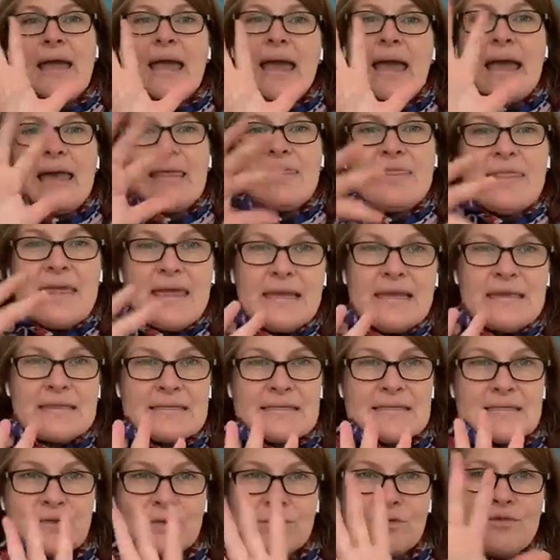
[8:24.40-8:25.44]
then
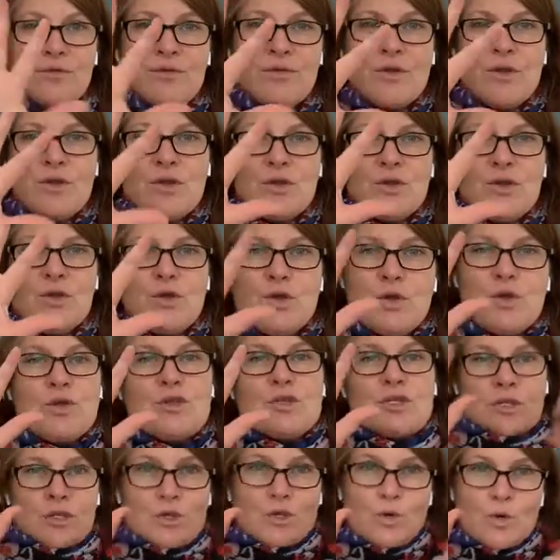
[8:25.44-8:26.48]
it's sort of
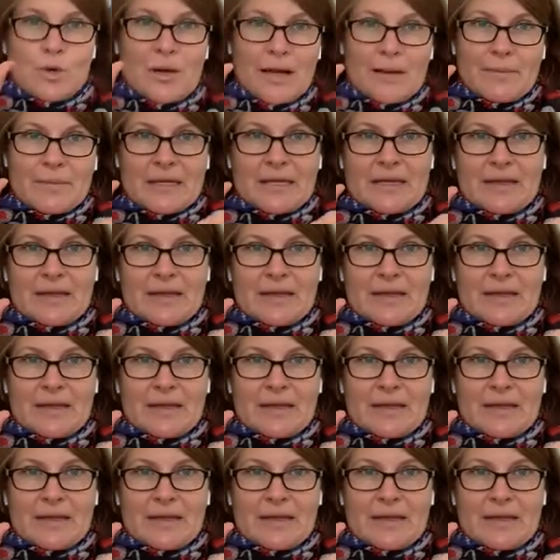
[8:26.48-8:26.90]
so you're coming